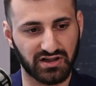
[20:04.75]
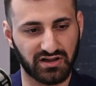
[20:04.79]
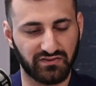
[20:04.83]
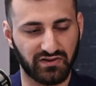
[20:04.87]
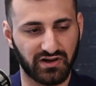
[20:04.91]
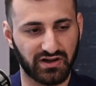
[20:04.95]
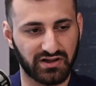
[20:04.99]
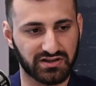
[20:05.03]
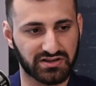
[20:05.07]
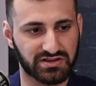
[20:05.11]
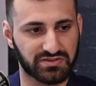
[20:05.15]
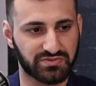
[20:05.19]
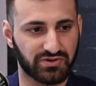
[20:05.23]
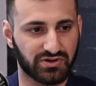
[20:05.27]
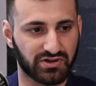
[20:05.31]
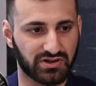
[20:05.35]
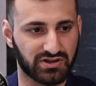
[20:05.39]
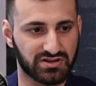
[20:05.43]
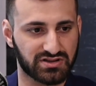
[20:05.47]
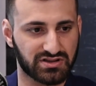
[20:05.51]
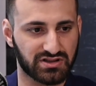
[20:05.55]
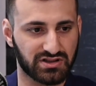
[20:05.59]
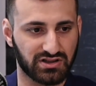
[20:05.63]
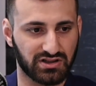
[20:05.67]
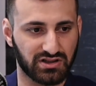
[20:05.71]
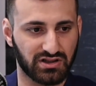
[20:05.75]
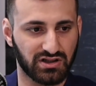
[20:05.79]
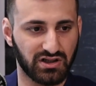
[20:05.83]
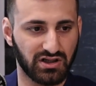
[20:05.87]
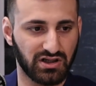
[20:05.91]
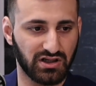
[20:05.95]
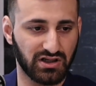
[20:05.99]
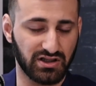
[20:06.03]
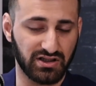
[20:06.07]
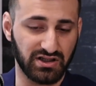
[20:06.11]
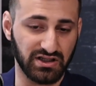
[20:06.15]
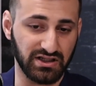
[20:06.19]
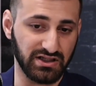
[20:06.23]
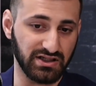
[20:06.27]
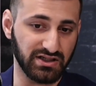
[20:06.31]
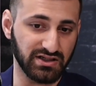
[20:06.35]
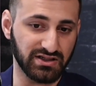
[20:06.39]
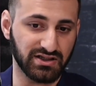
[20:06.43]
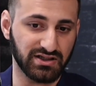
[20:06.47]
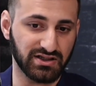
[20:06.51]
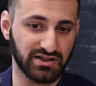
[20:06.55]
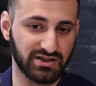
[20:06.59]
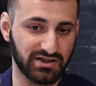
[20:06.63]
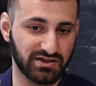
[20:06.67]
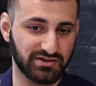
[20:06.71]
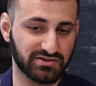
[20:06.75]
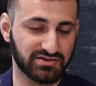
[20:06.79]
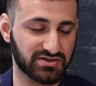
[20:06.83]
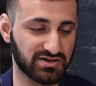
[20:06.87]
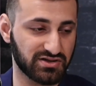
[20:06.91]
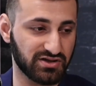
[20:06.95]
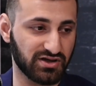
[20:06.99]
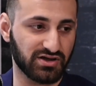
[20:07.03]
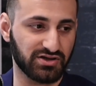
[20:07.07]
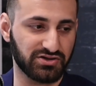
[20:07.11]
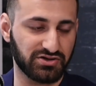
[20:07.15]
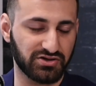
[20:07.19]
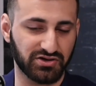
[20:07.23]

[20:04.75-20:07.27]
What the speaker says: I've had experience in the ED